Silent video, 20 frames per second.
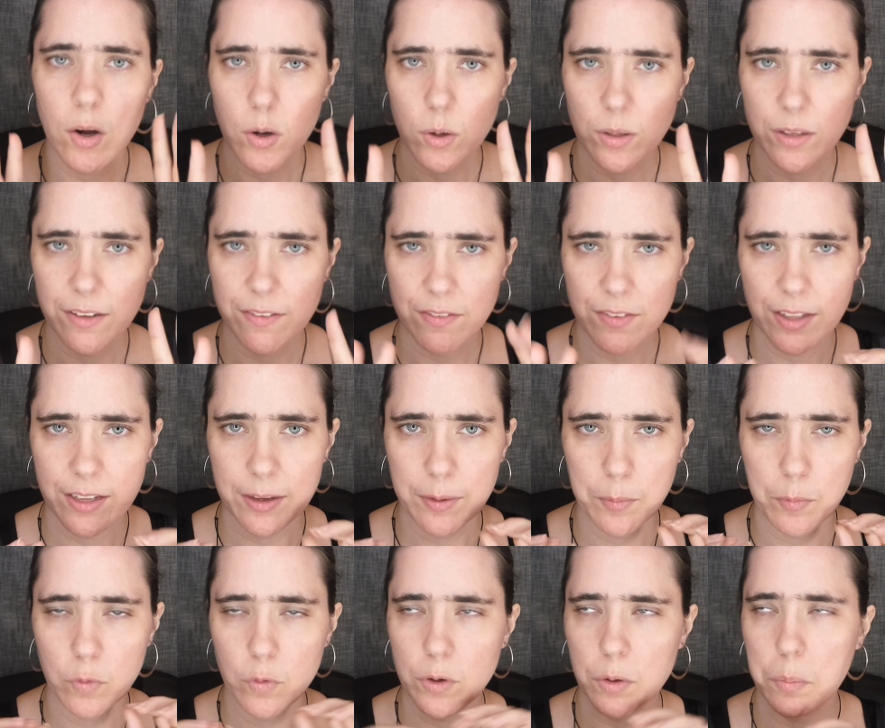All of
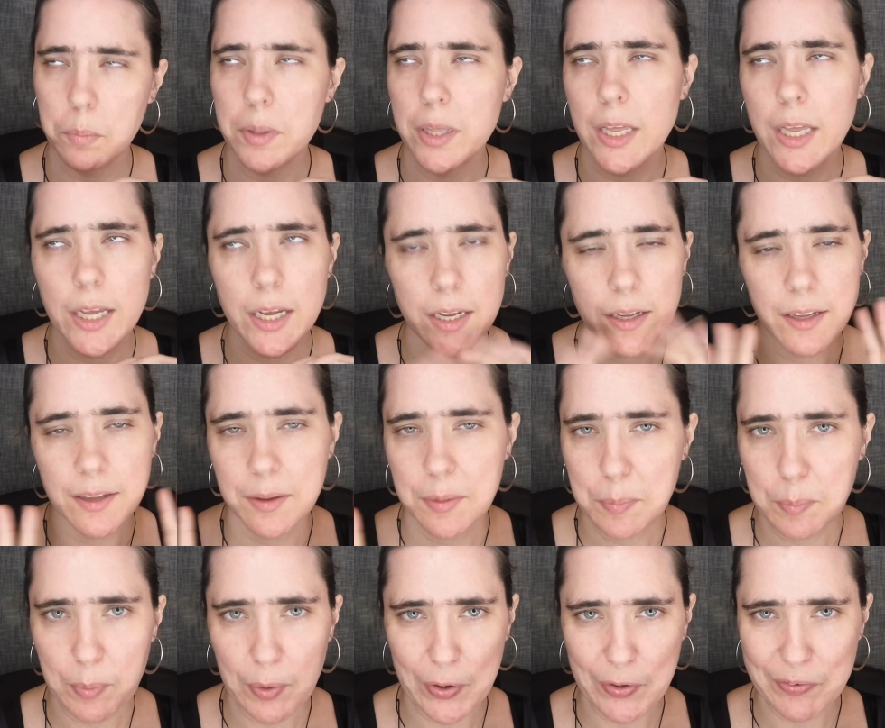them will be
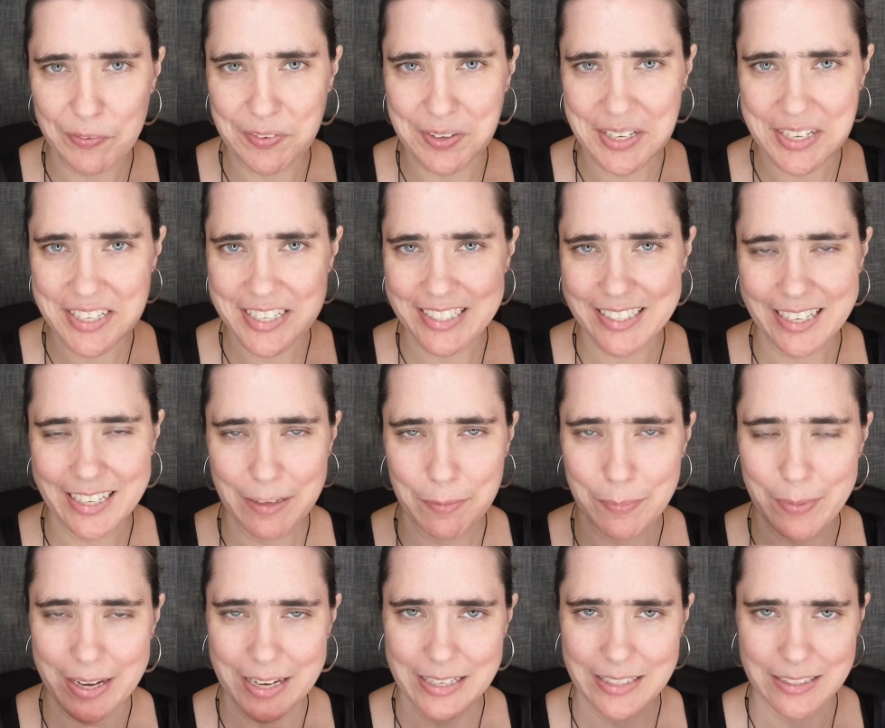perfect and
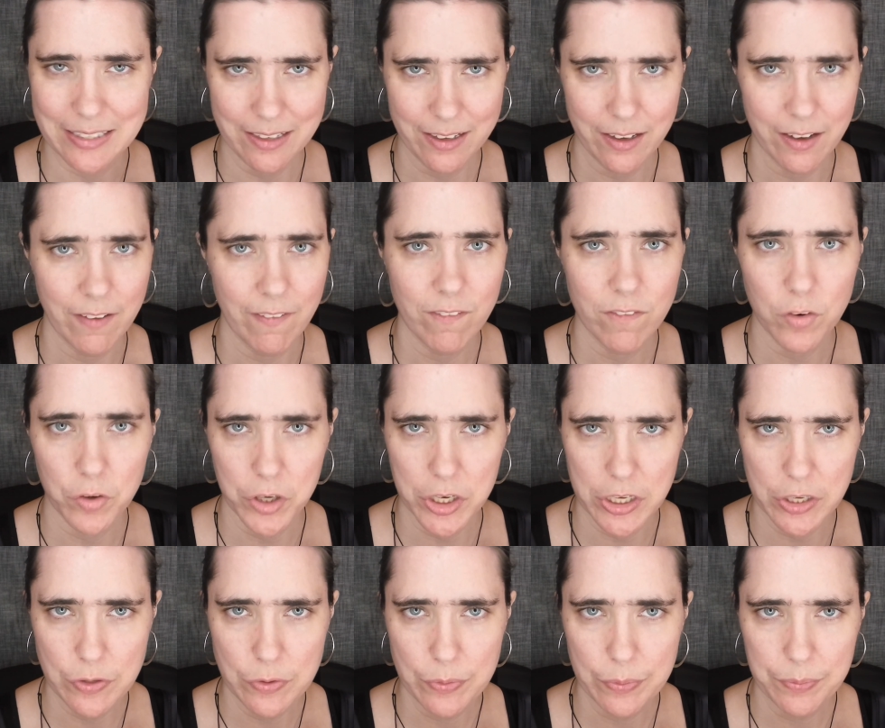amazing for
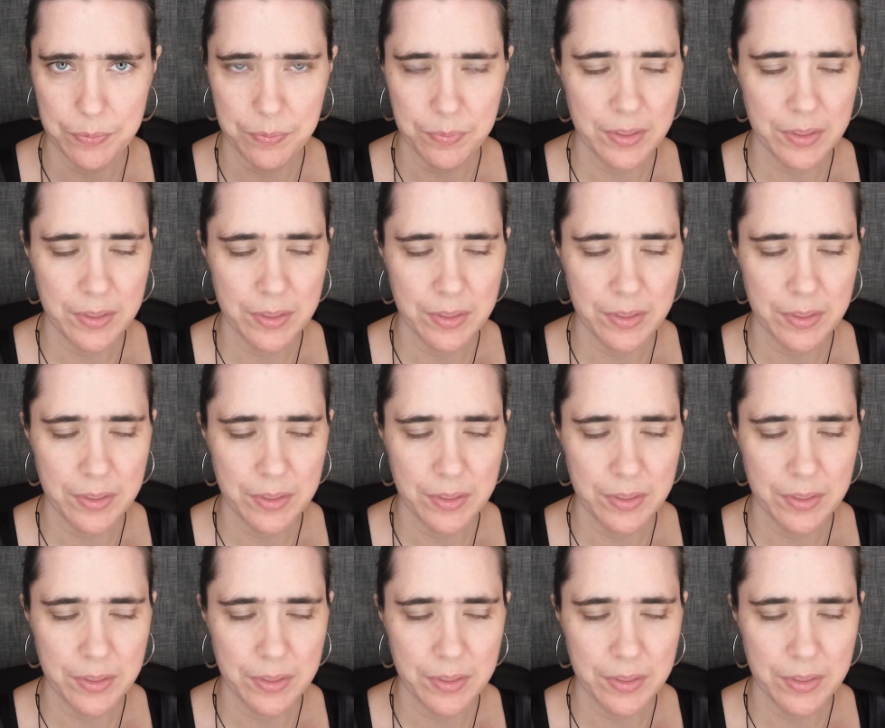you.